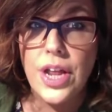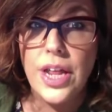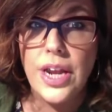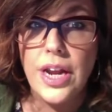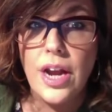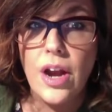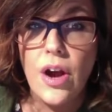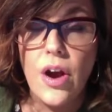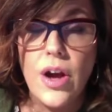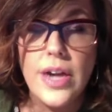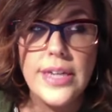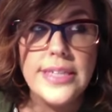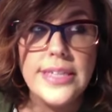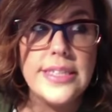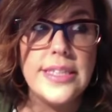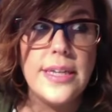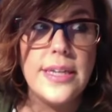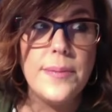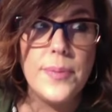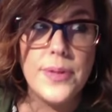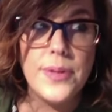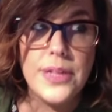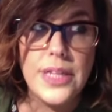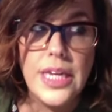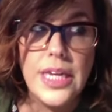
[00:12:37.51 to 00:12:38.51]
And I honestly
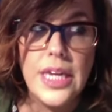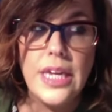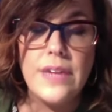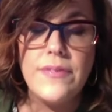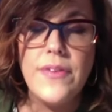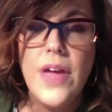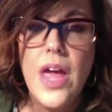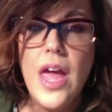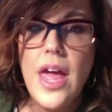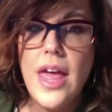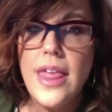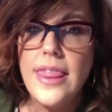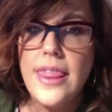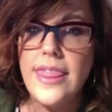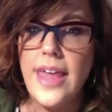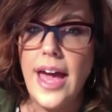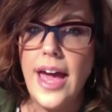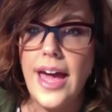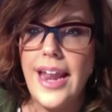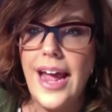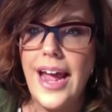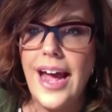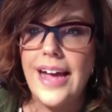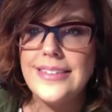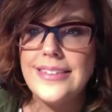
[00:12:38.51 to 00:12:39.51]
believe
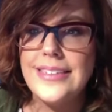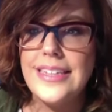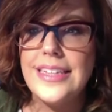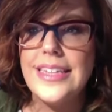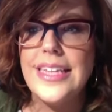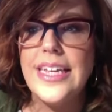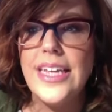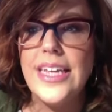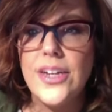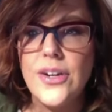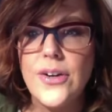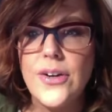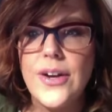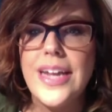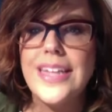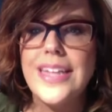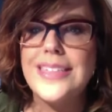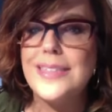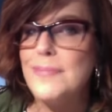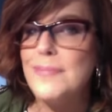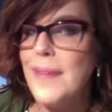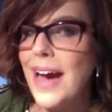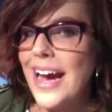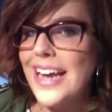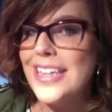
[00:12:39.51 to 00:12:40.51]
that as a leader,
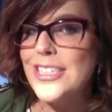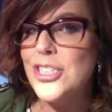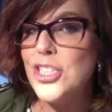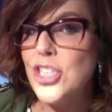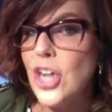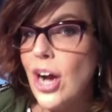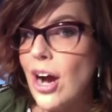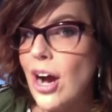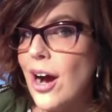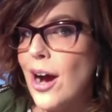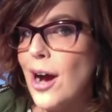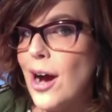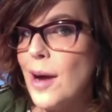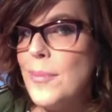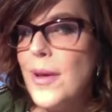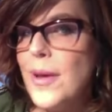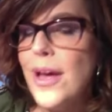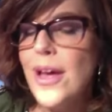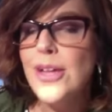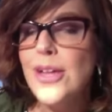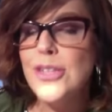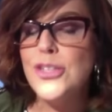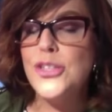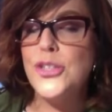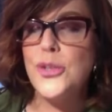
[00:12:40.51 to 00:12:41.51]
it's my job
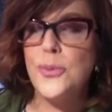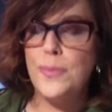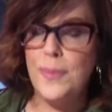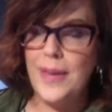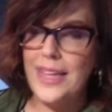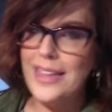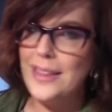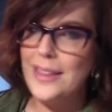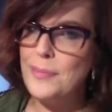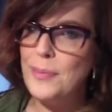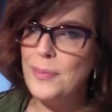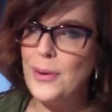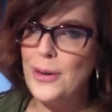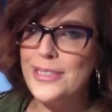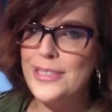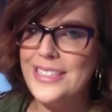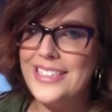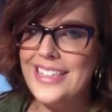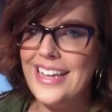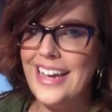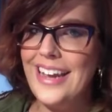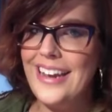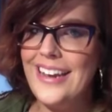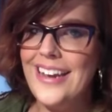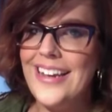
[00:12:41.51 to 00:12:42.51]
to be the
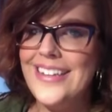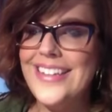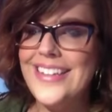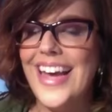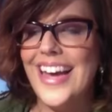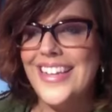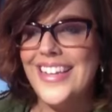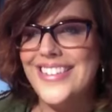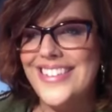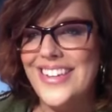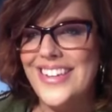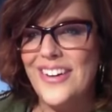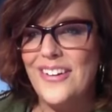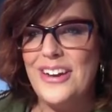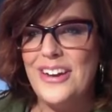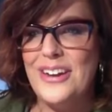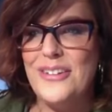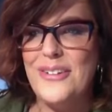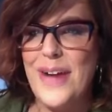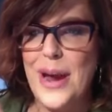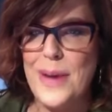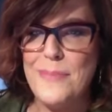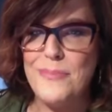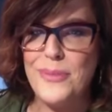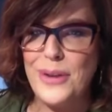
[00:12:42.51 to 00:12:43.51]
person. Yes, Sarah, you're
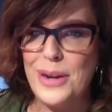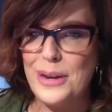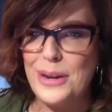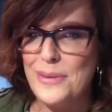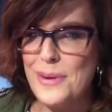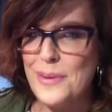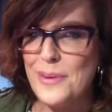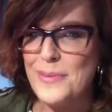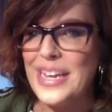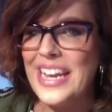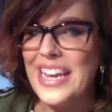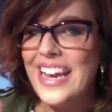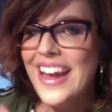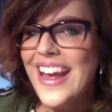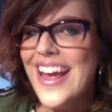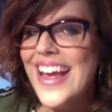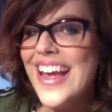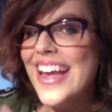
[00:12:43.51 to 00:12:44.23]
right, pretty woman.